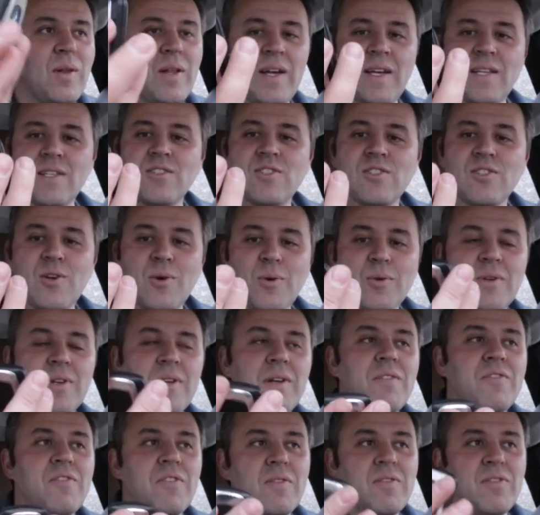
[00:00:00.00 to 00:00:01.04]
and so
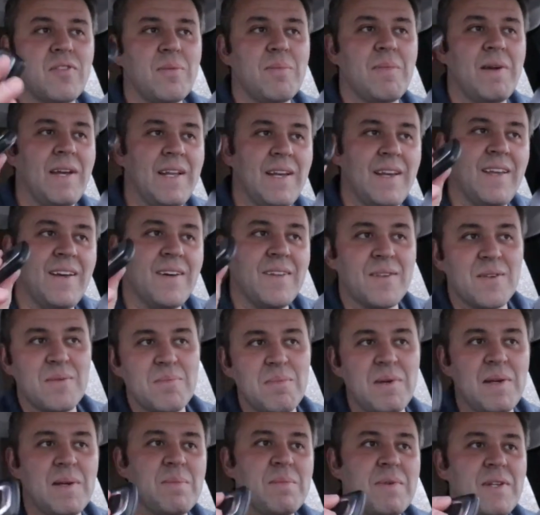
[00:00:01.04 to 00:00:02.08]
different from any other
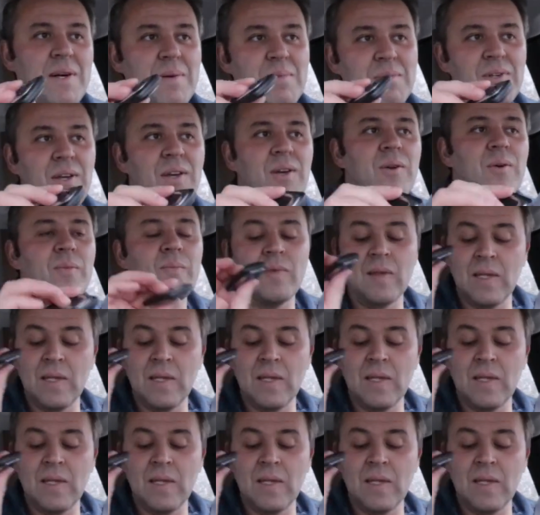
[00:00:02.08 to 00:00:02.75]
BMW.